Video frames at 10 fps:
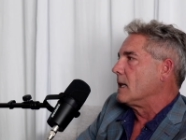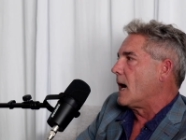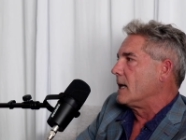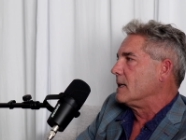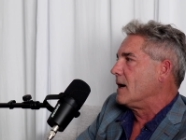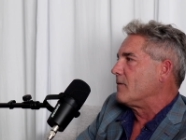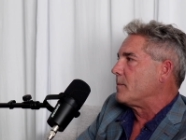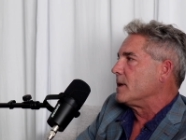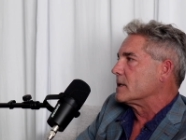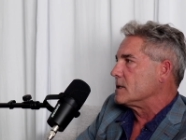love the
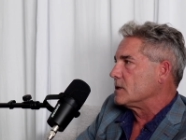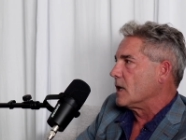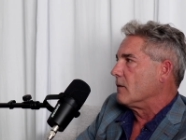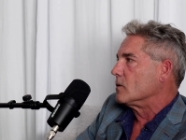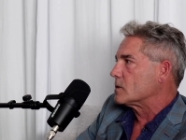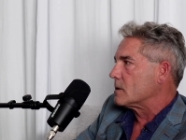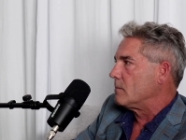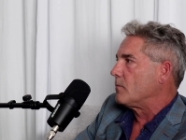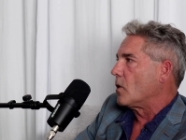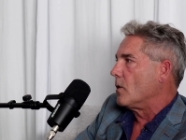picks and shovels
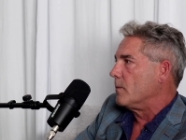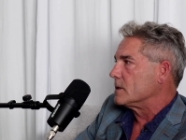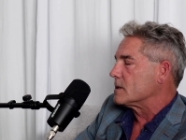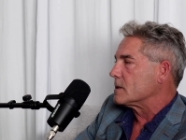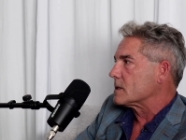part of the business.